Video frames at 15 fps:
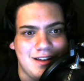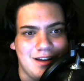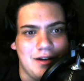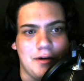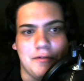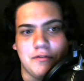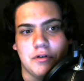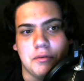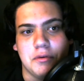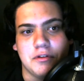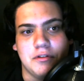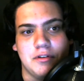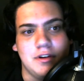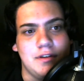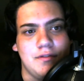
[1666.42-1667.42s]
forwards
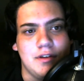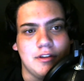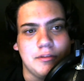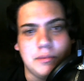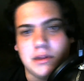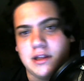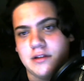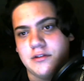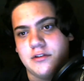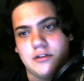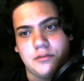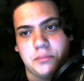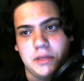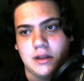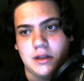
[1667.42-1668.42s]
or defense, but that's just
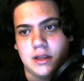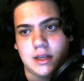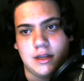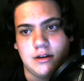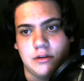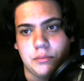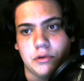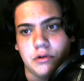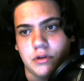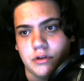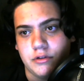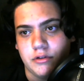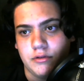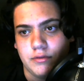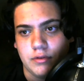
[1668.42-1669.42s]
been like a typical
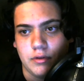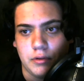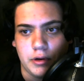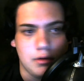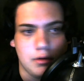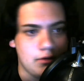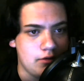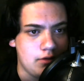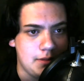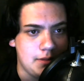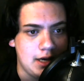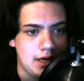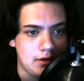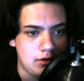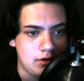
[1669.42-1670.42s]
issue for the Oilers for the
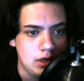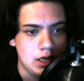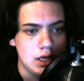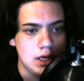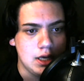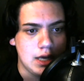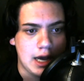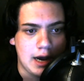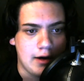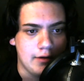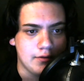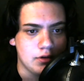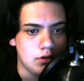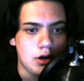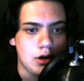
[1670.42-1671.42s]
past
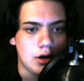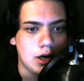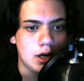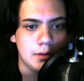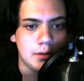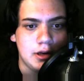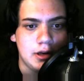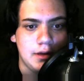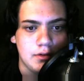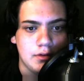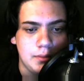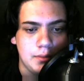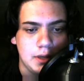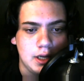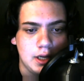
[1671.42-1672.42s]
however long Connor McDavid's
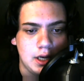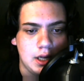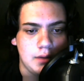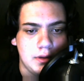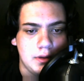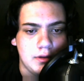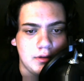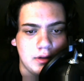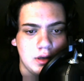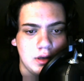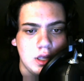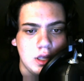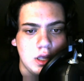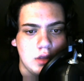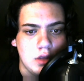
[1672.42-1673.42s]
been in Edmonton.
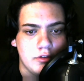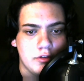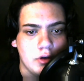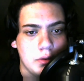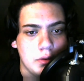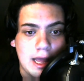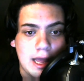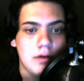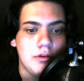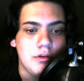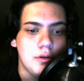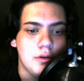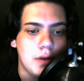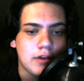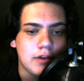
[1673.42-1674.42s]
So now
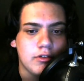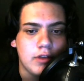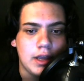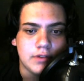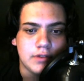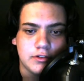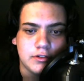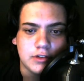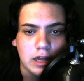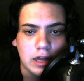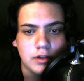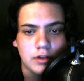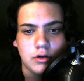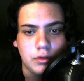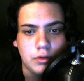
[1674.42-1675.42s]
you actually have a
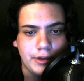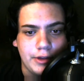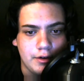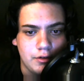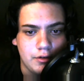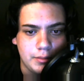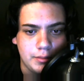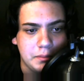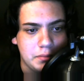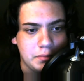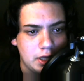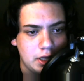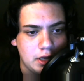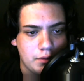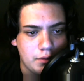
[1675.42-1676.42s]
solid goaltender who's been
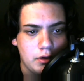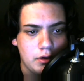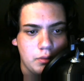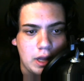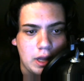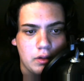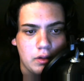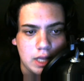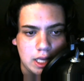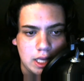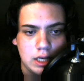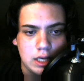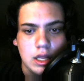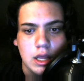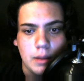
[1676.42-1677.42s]
playing real well
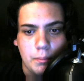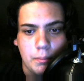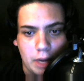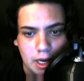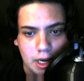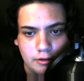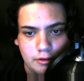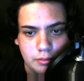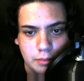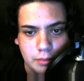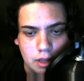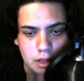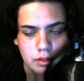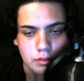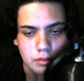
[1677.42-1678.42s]
in Mike
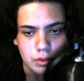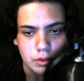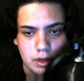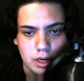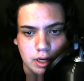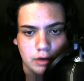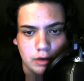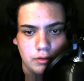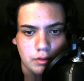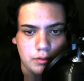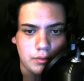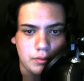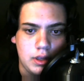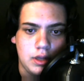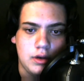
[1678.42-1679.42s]
Smith with a
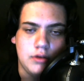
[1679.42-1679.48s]
9.23 and